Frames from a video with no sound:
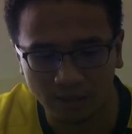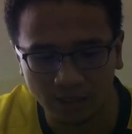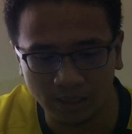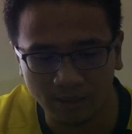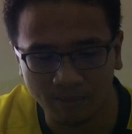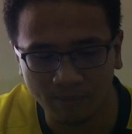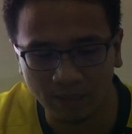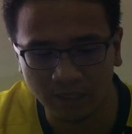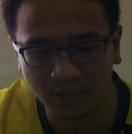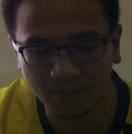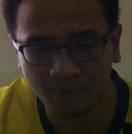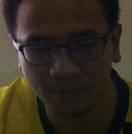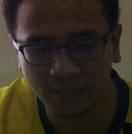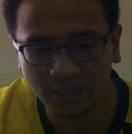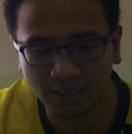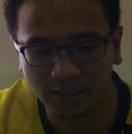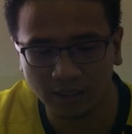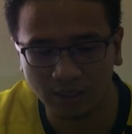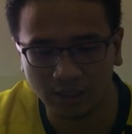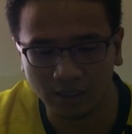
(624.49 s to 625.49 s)
there must
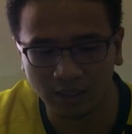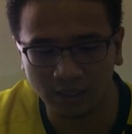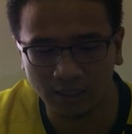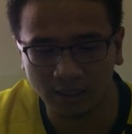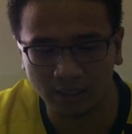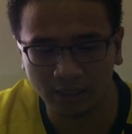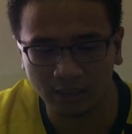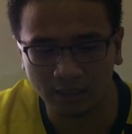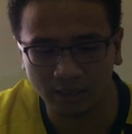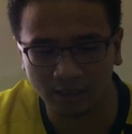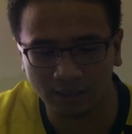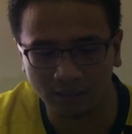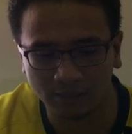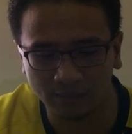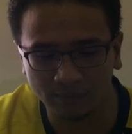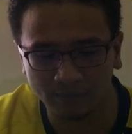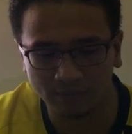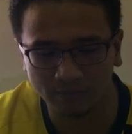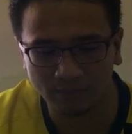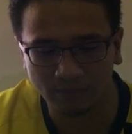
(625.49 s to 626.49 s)
be a
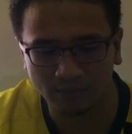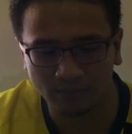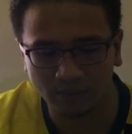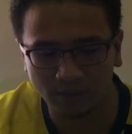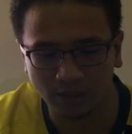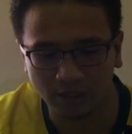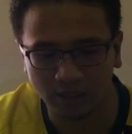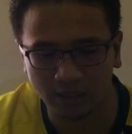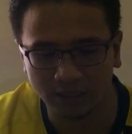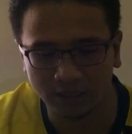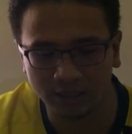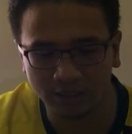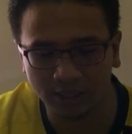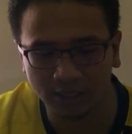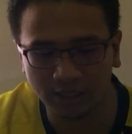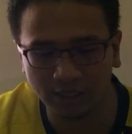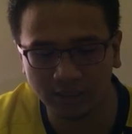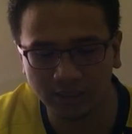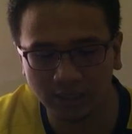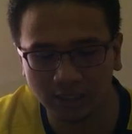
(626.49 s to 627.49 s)

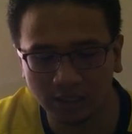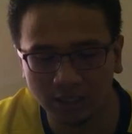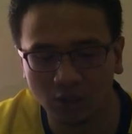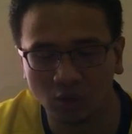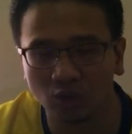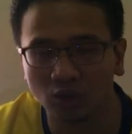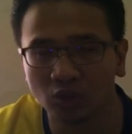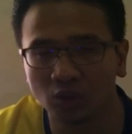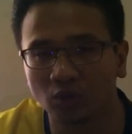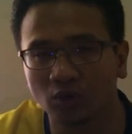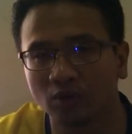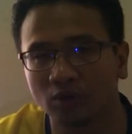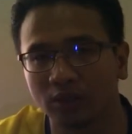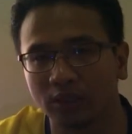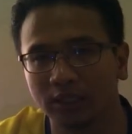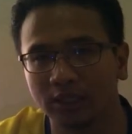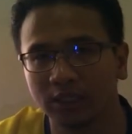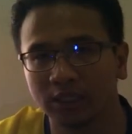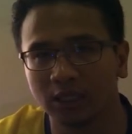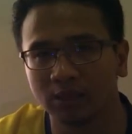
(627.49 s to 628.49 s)
stringent control
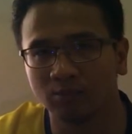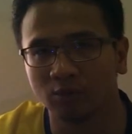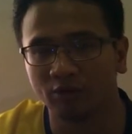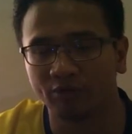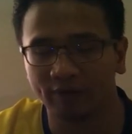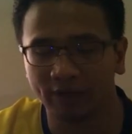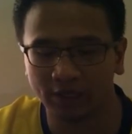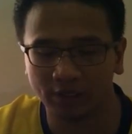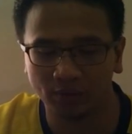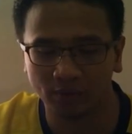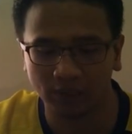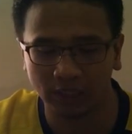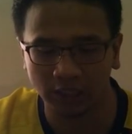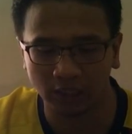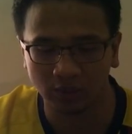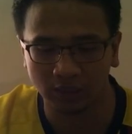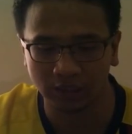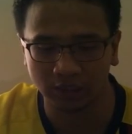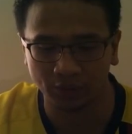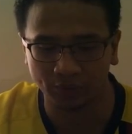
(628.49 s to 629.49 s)
in terms of federal
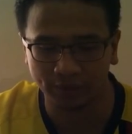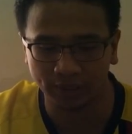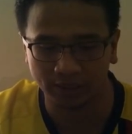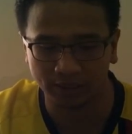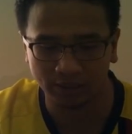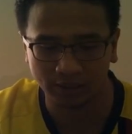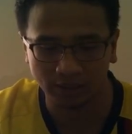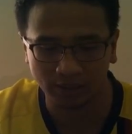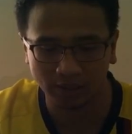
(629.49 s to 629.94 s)
regulatory.